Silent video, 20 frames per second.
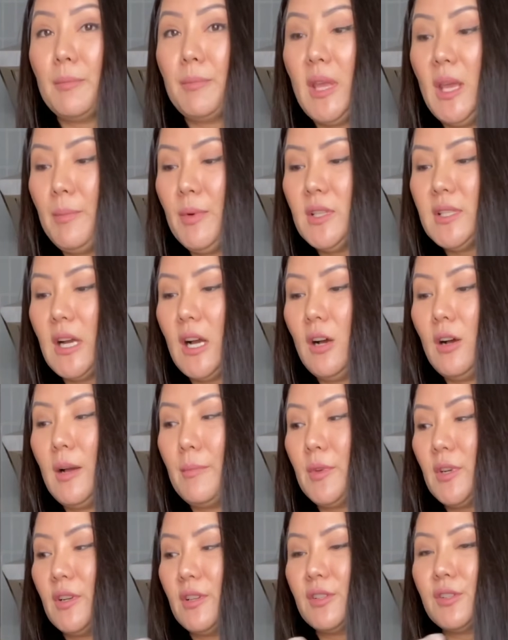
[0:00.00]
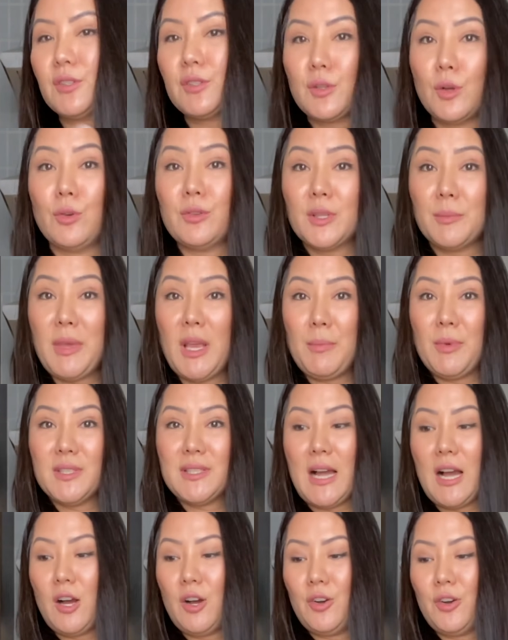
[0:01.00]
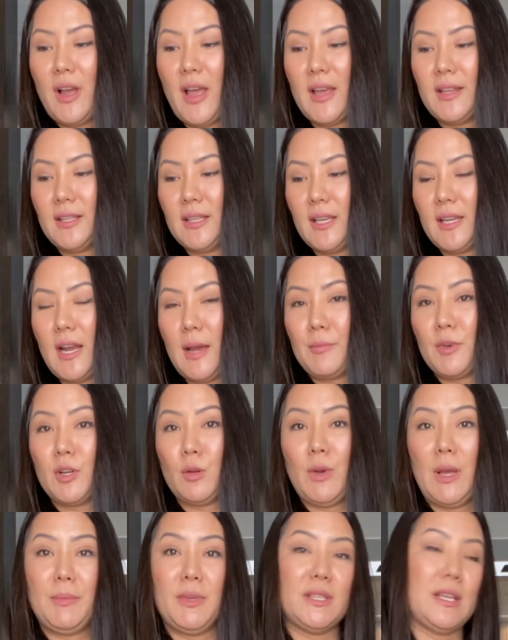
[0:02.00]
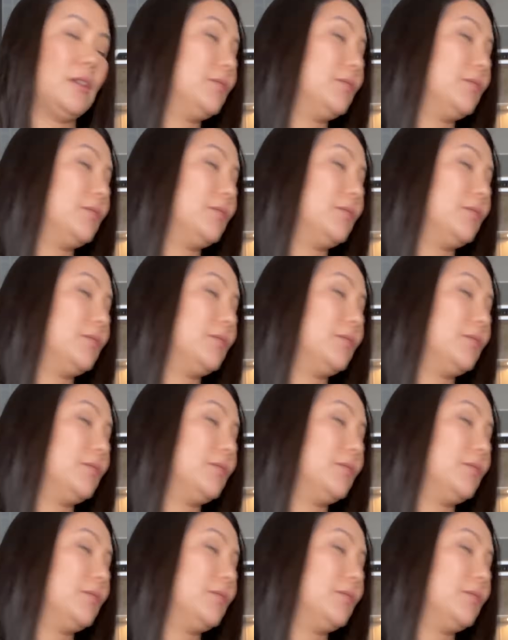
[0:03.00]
to get a paper towel. I'm going to soak the paper towel and then I'm going to wipe